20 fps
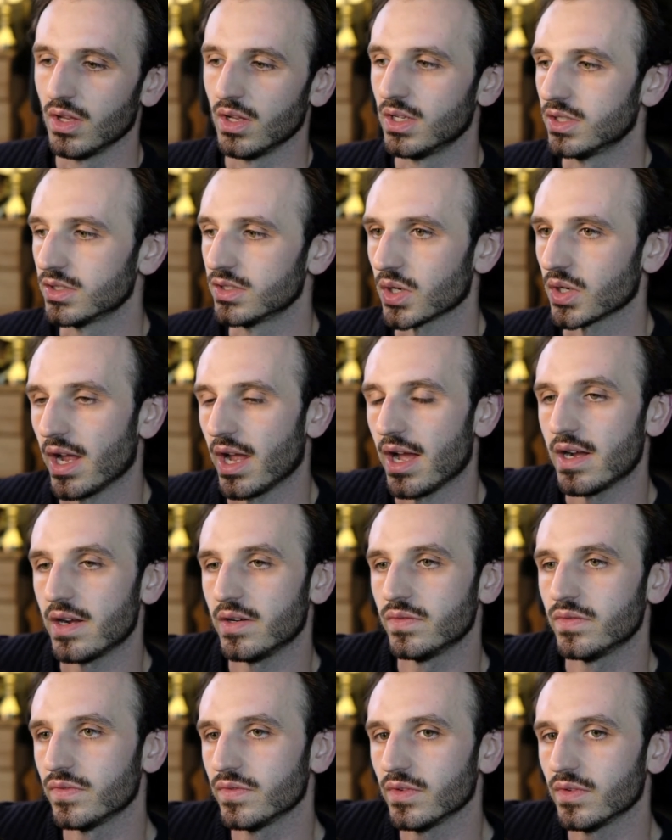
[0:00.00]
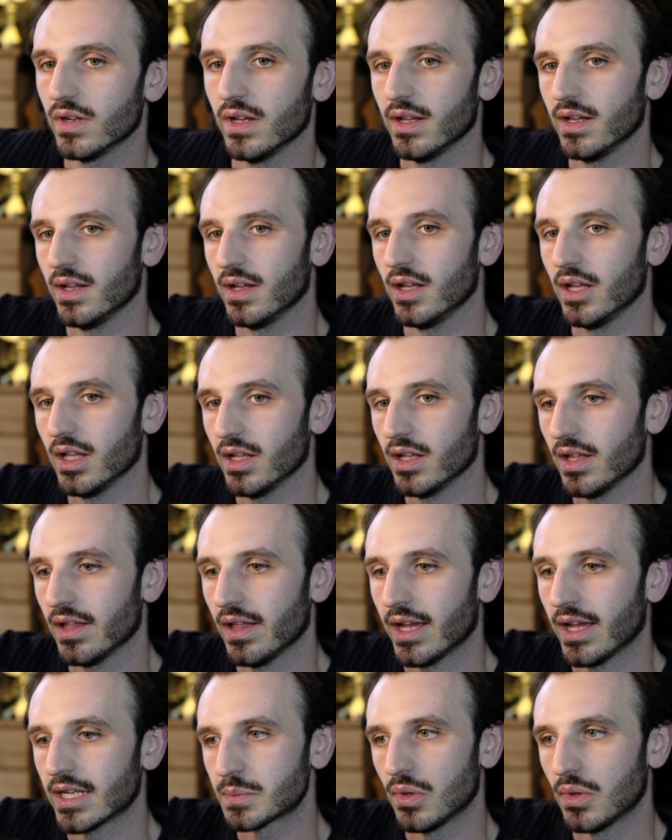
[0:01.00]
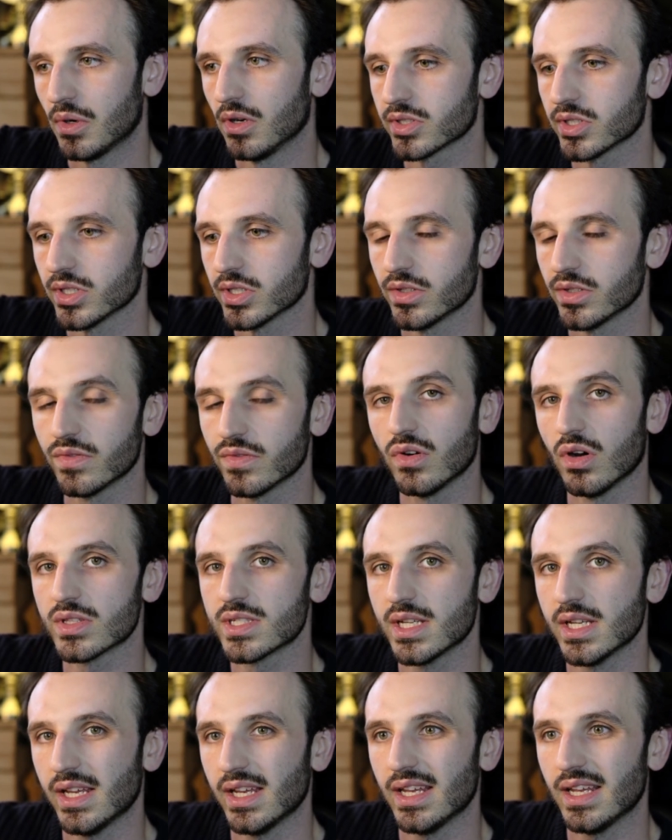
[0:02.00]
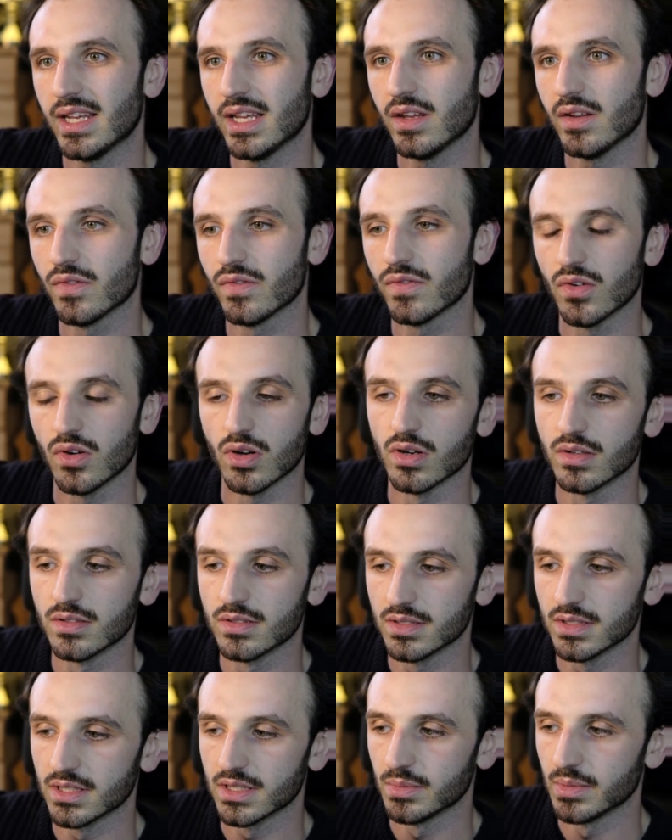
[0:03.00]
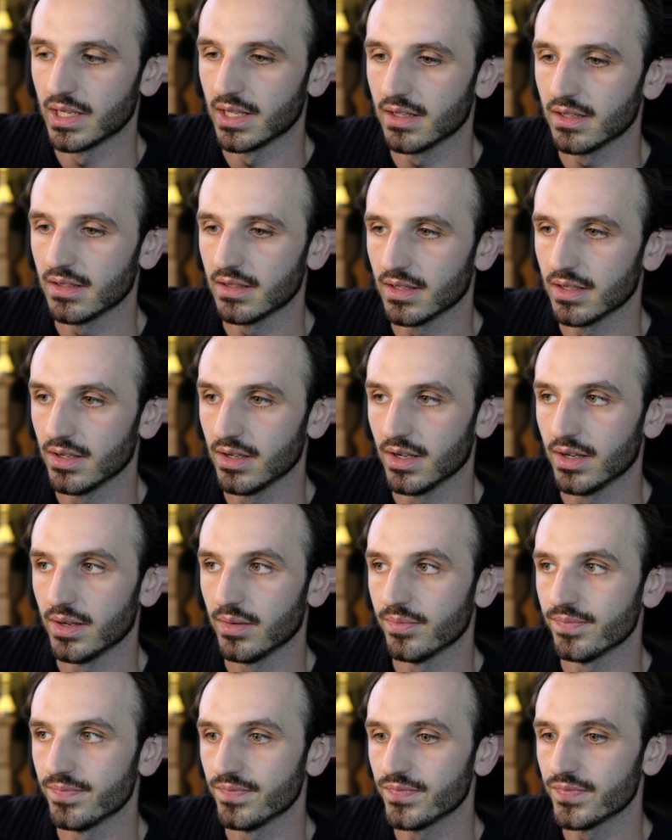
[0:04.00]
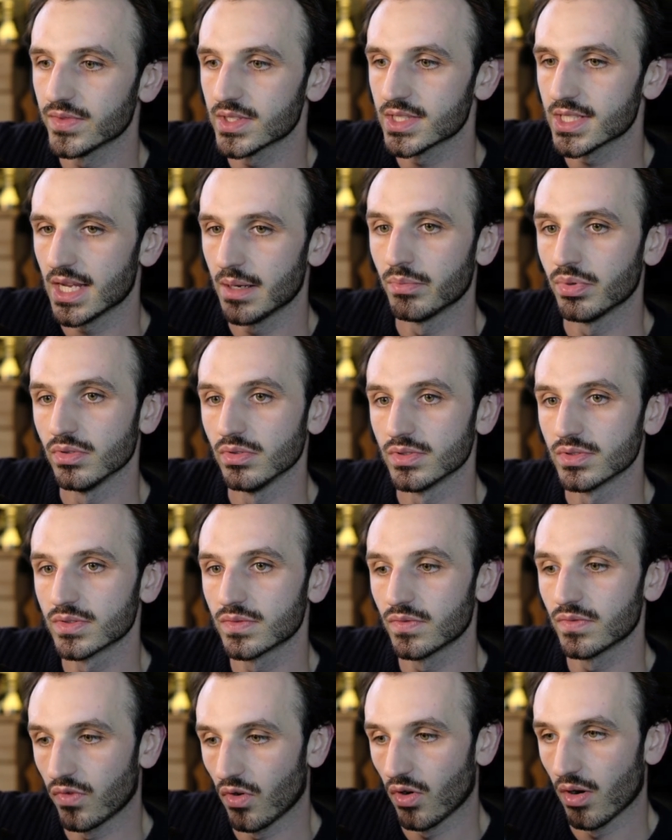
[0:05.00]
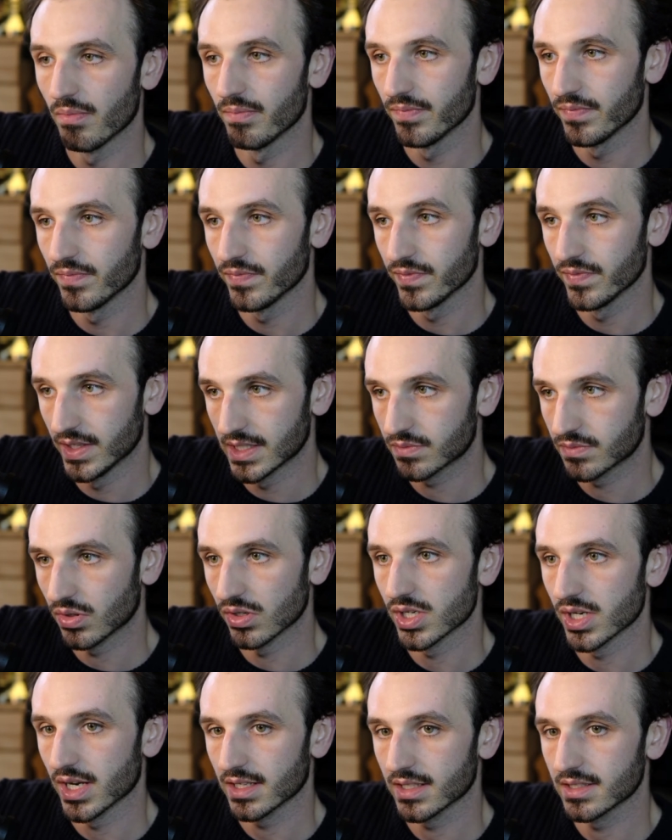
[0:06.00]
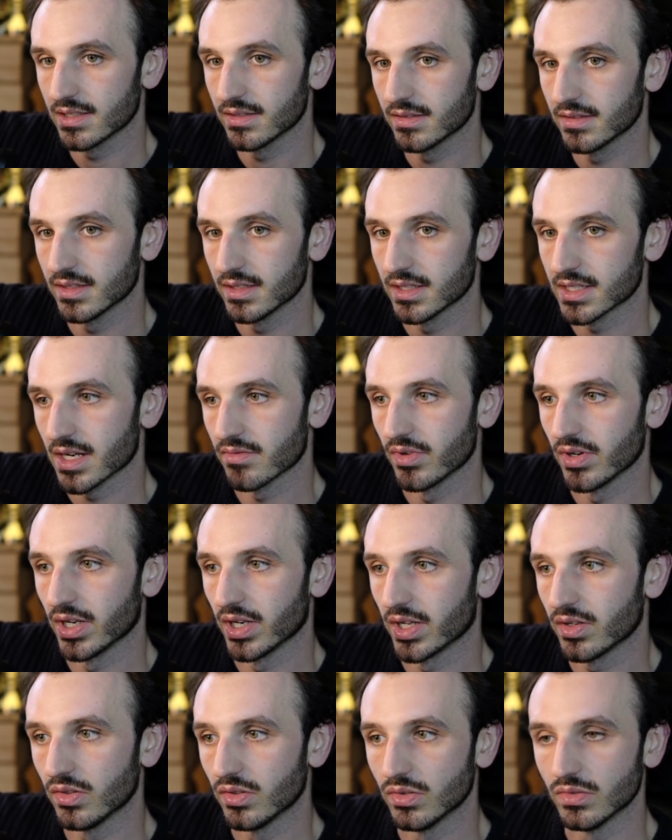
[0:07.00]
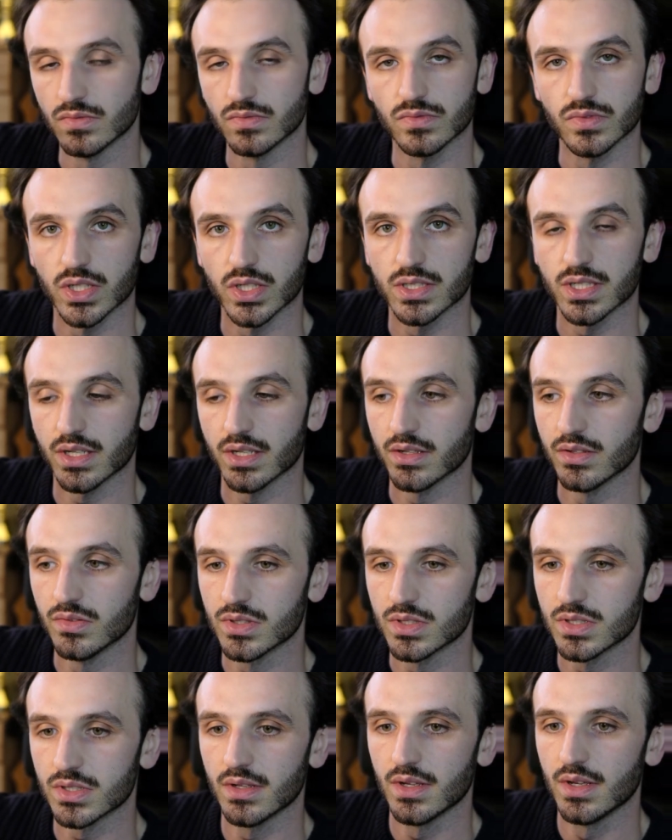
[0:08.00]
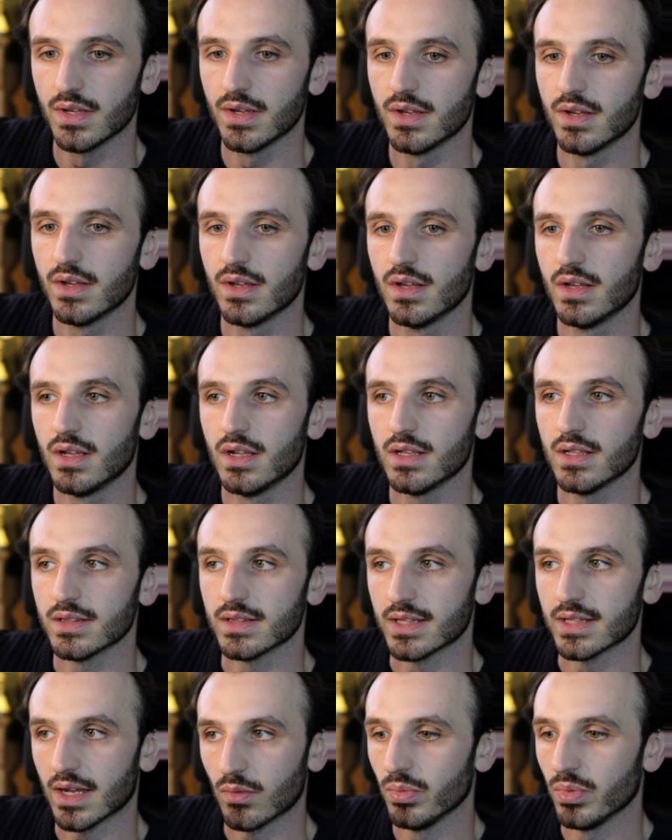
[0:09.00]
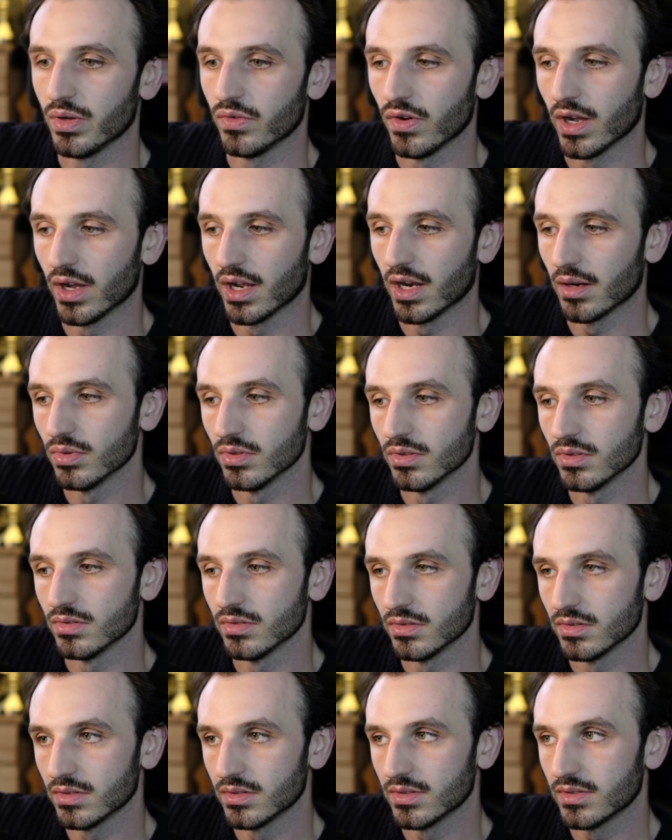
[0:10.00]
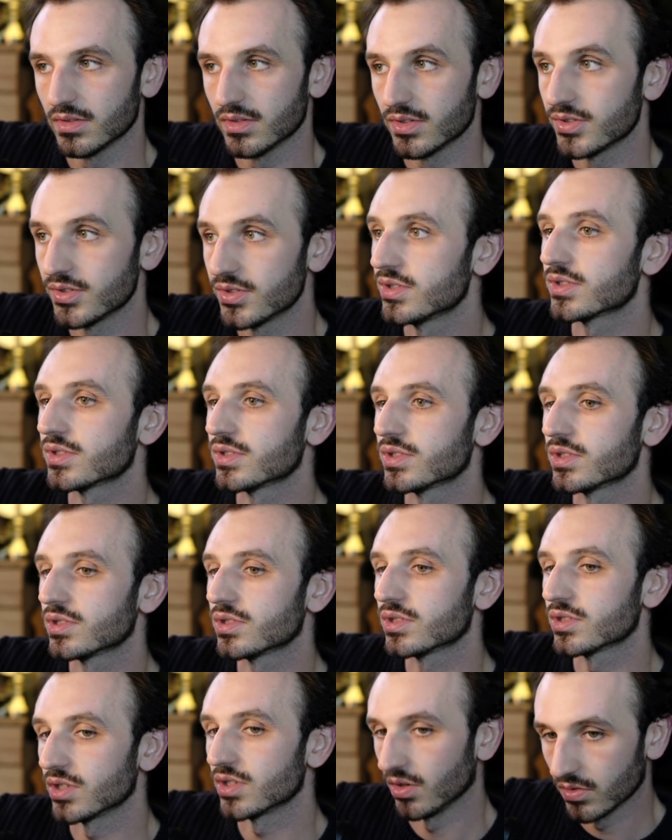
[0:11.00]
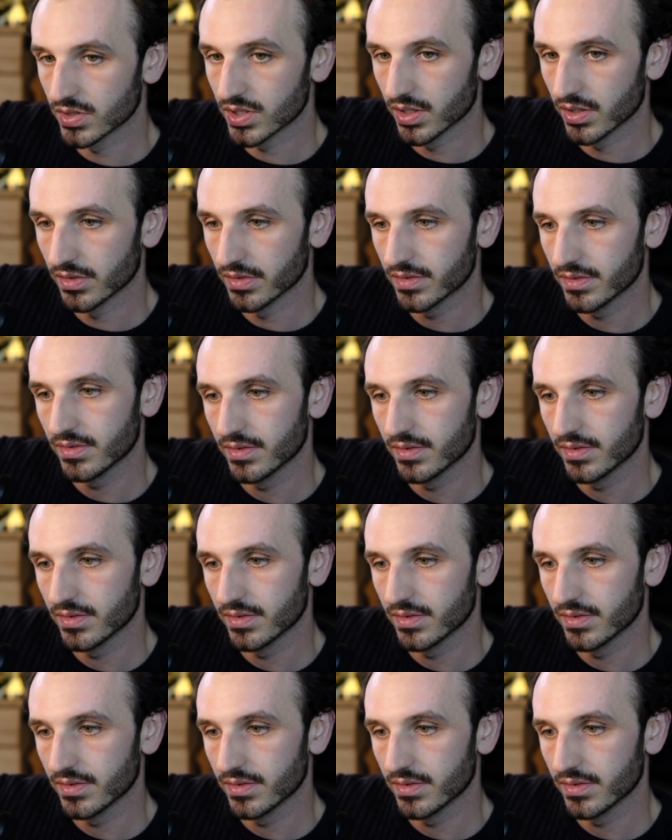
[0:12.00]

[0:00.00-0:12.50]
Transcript: So I have exported 44 at the minute samples from this project that sound really cool for you to use. That will be available soon.